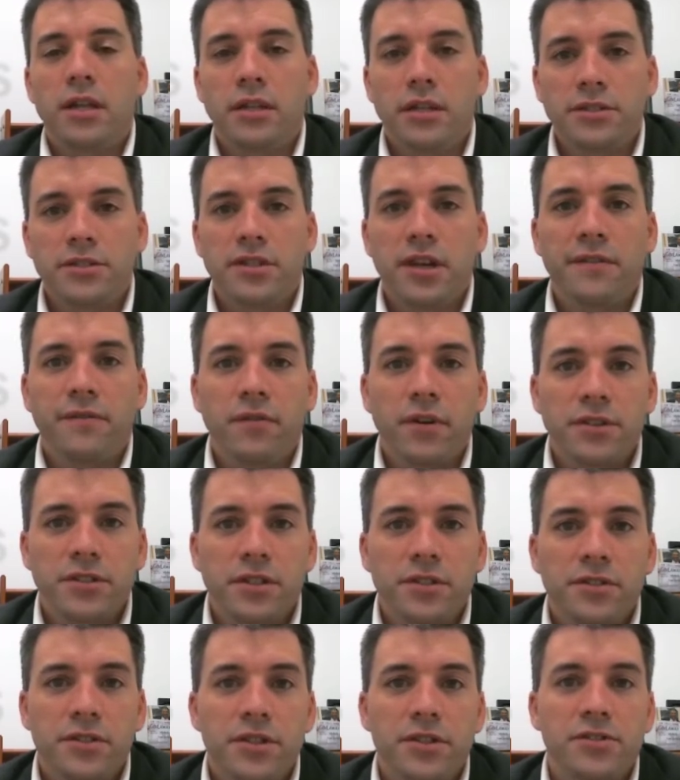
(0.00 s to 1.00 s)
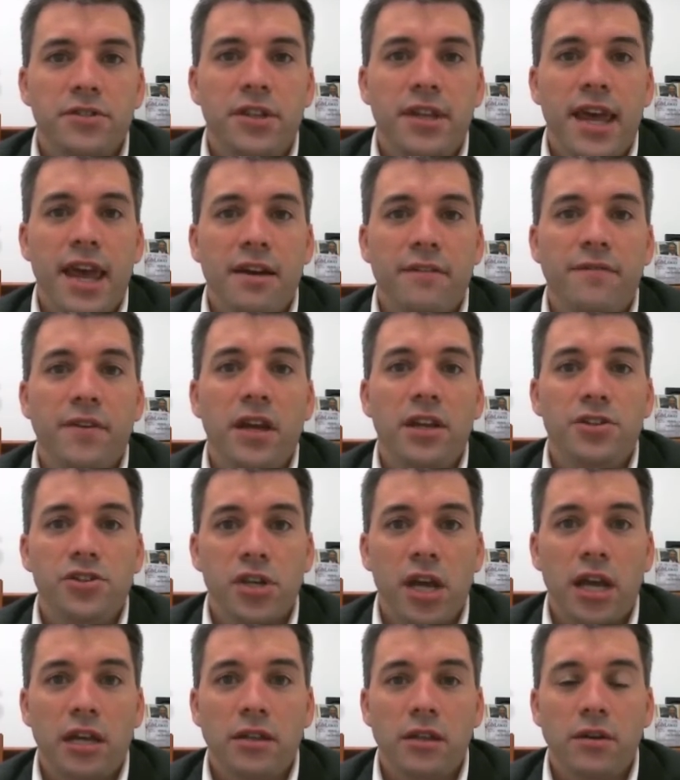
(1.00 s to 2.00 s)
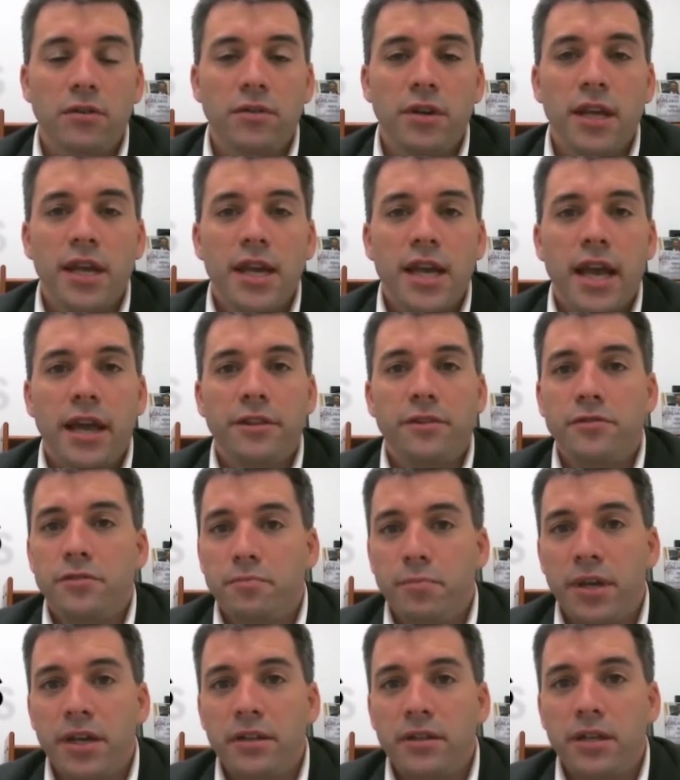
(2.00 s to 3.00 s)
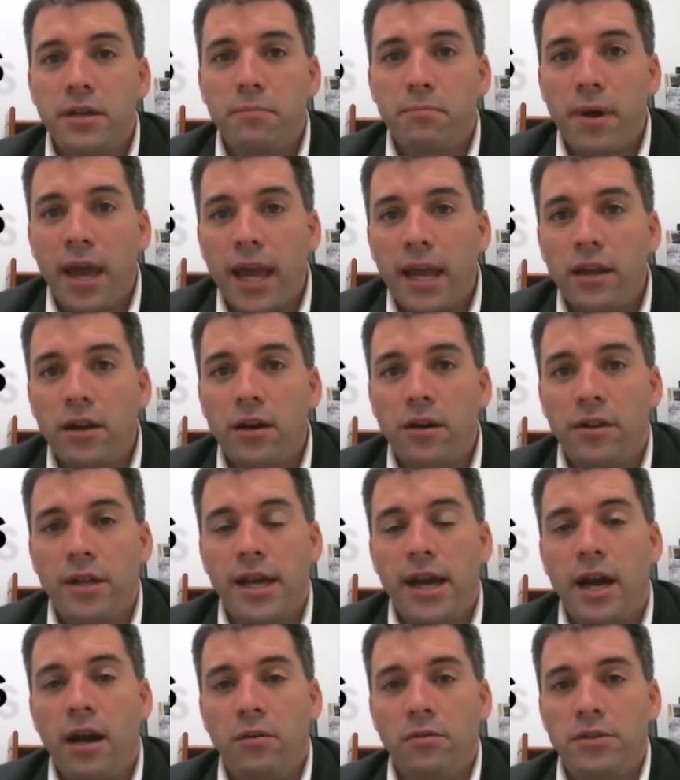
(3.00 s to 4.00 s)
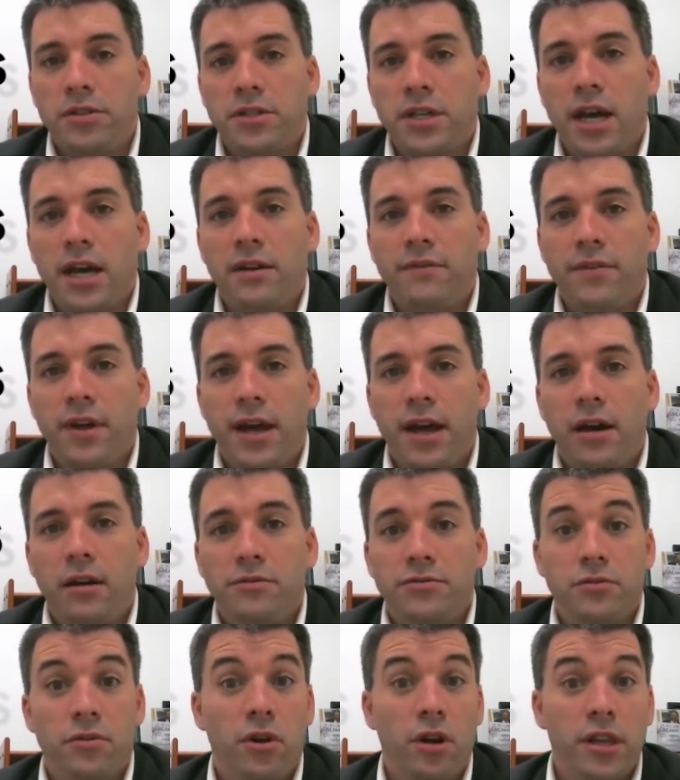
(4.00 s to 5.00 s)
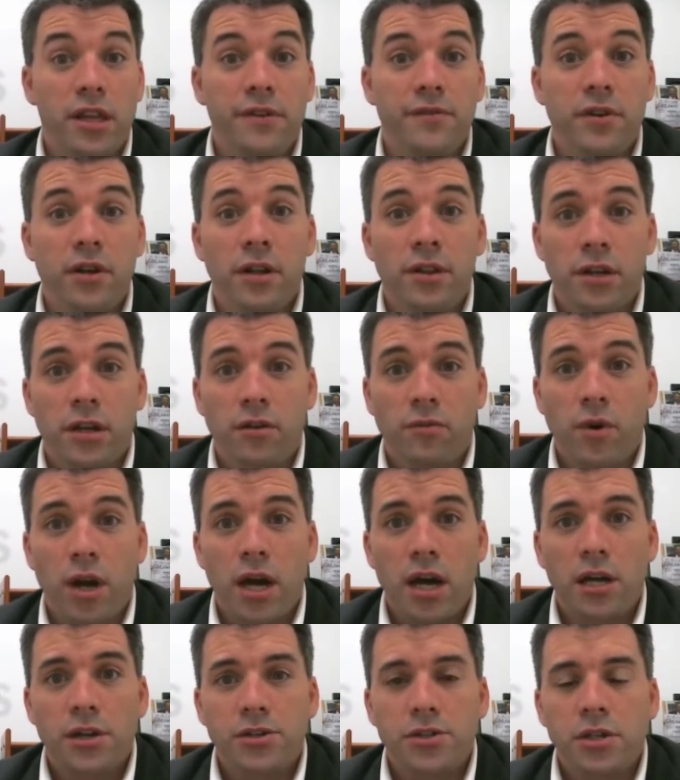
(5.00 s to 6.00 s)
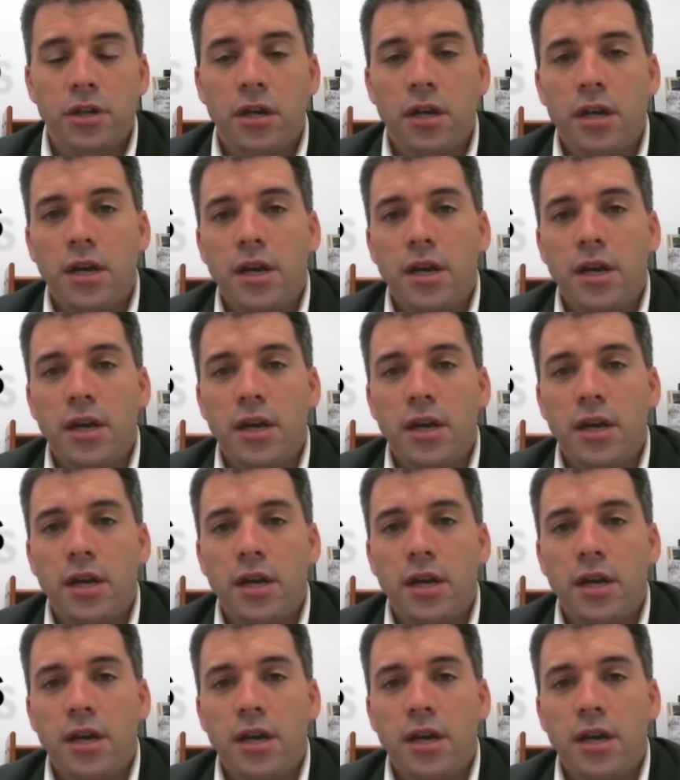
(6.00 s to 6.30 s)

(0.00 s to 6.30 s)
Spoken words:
Let's say, for instance, it's an FHA loan and there's peeling paint on the outside of the house, or even on the garage.